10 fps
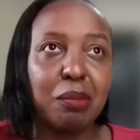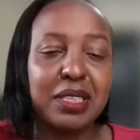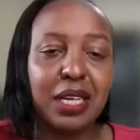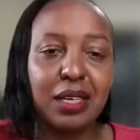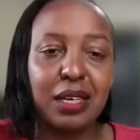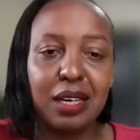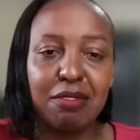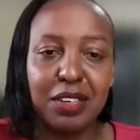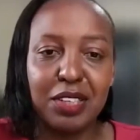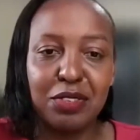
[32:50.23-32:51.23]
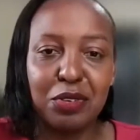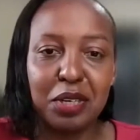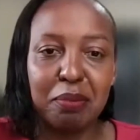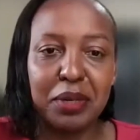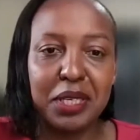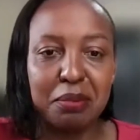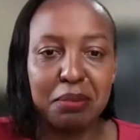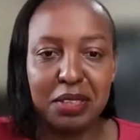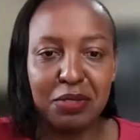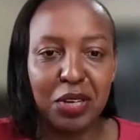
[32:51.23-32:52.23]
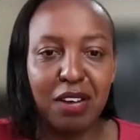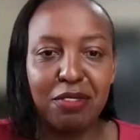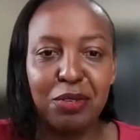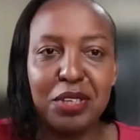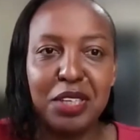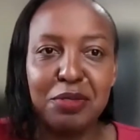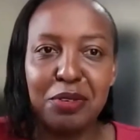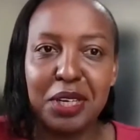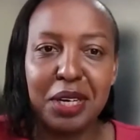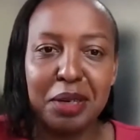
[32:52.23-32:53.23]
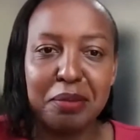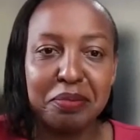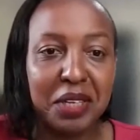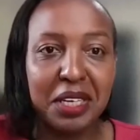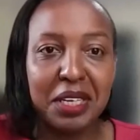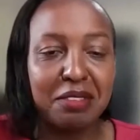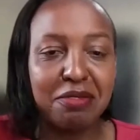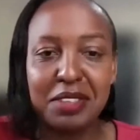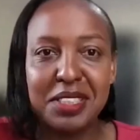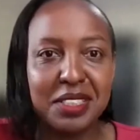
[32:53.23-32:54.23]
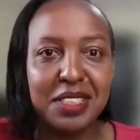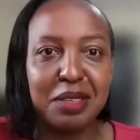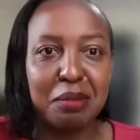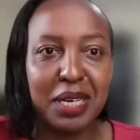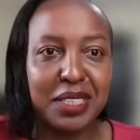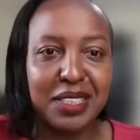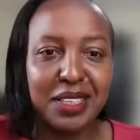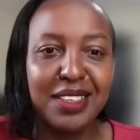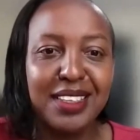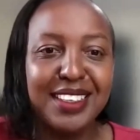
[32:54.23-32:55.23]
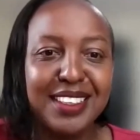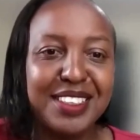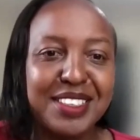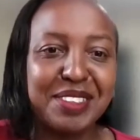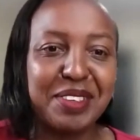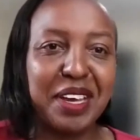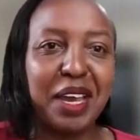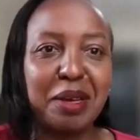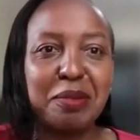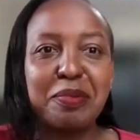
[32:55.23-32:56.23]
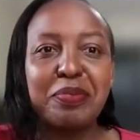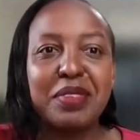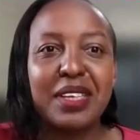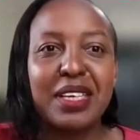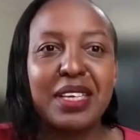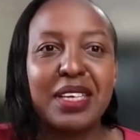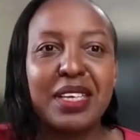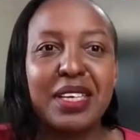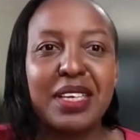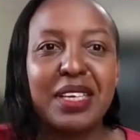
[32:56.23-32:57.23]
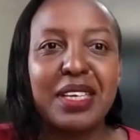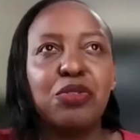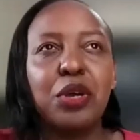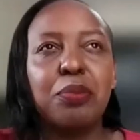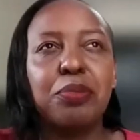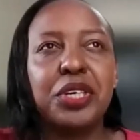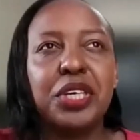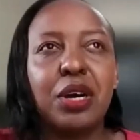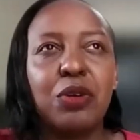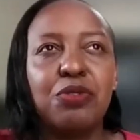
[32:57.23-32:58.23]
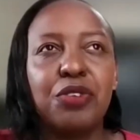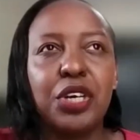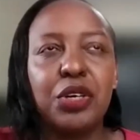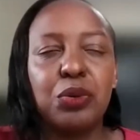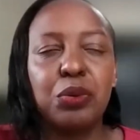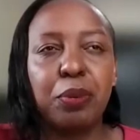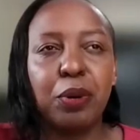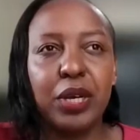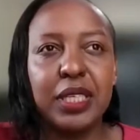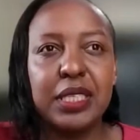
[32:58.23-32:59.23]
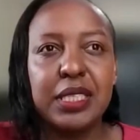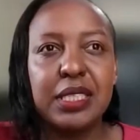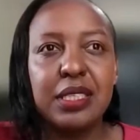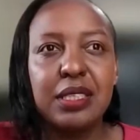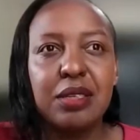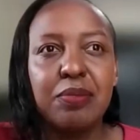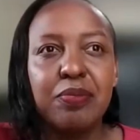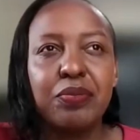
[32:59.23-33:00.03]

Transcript: I may sell an elephant for a penny, but if you have no need for a, uh, an elephant, it doesn't matter. Mm. Okay. So I think both of you are bringing out very good points.